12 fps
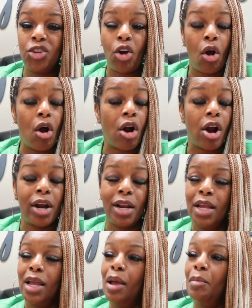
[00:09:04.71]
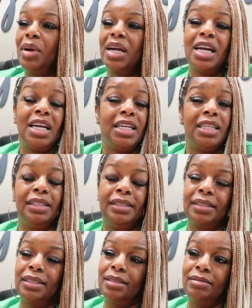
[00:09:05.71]
in your heart
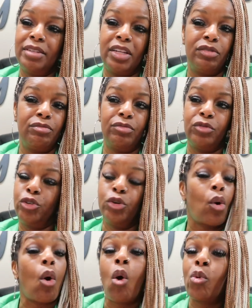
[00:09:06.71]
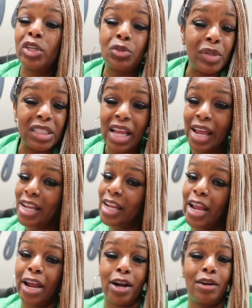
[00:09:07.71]
because you'll always be taken
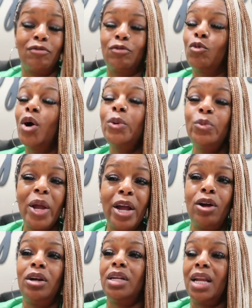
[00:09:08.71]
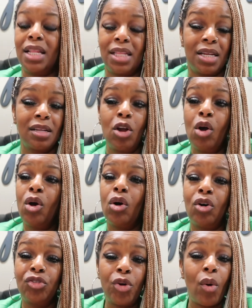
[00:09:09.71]
care of one way or another.
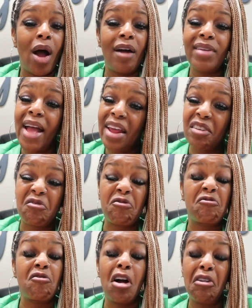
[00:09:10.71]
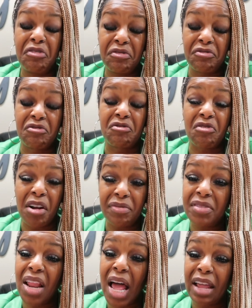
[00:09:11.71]
Although I've had a rough,
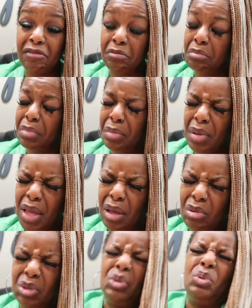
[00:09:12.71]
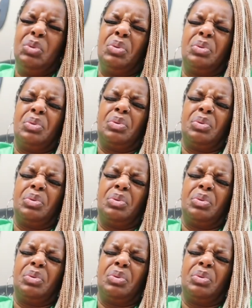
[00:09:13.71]
rough life, baby, ooh,